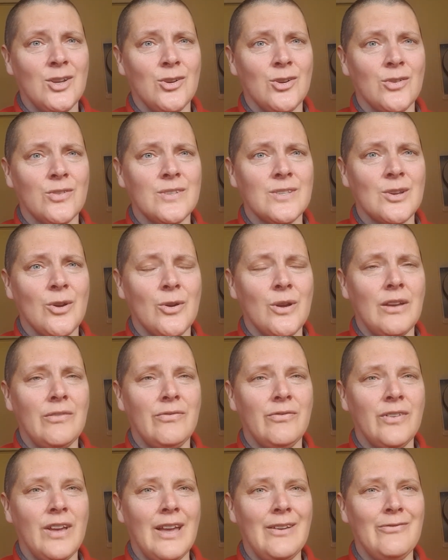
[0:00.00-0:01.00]
So
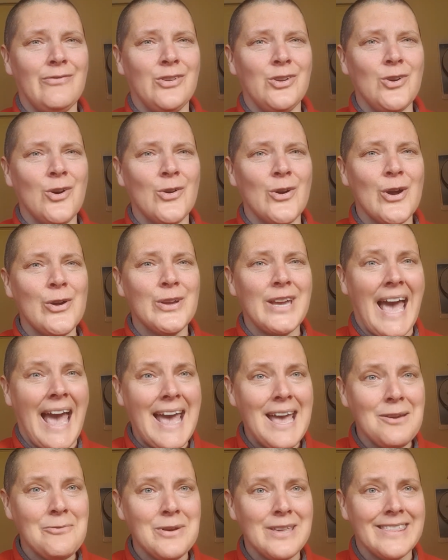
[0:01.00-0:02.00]
if you're
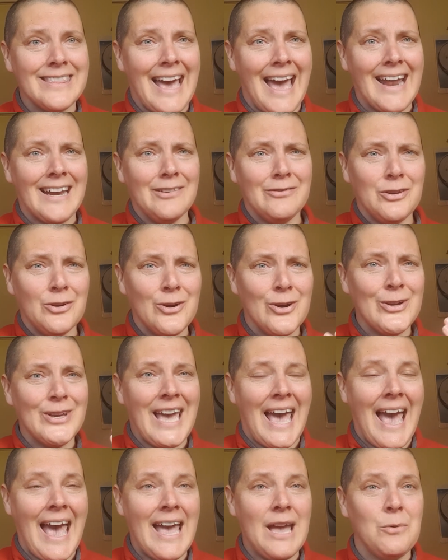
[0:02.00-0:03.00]
okay with that, if you're
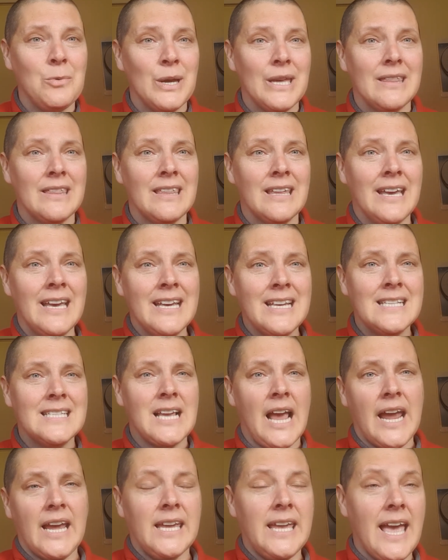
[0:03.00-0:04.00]
okay with
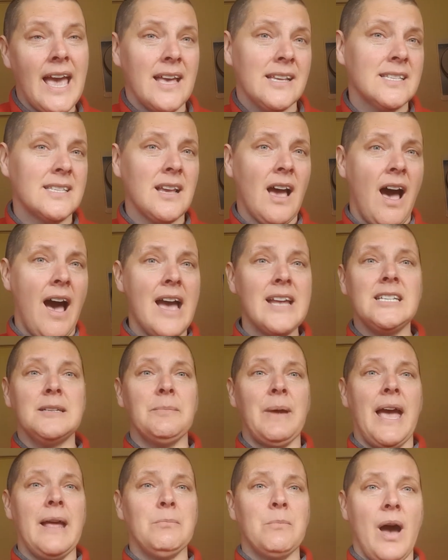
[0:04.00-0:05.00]
saying, yes, I
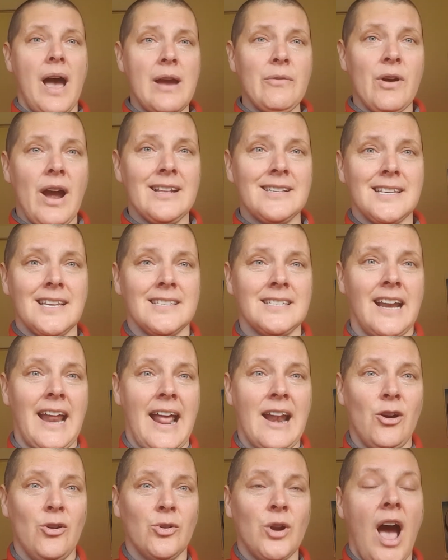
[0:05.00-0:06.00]
demand my rights as an
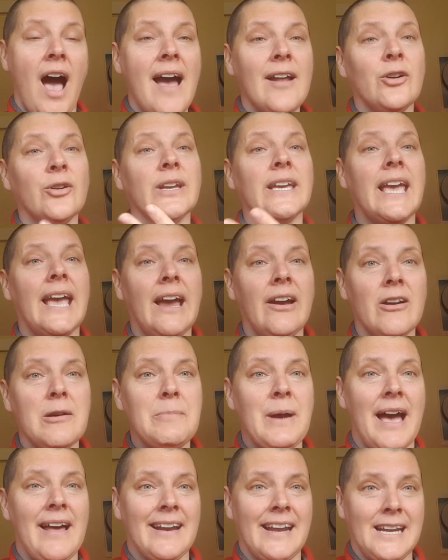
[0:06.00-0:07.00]
adult, I don't care
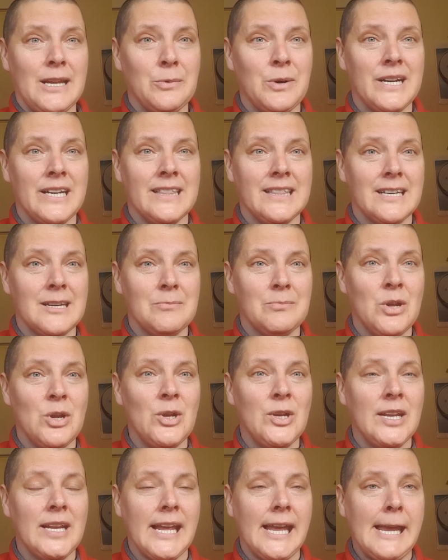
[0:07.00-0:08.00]
about anyone in the
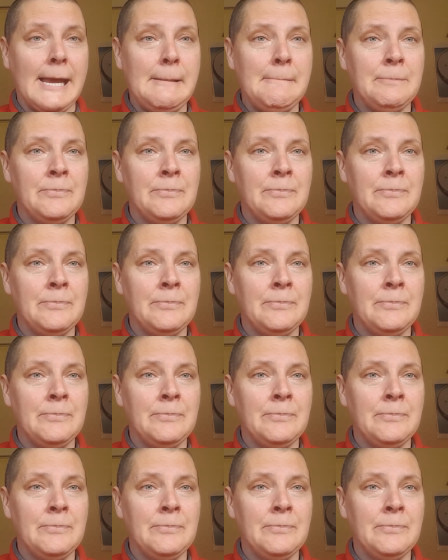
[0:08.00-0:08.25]
community,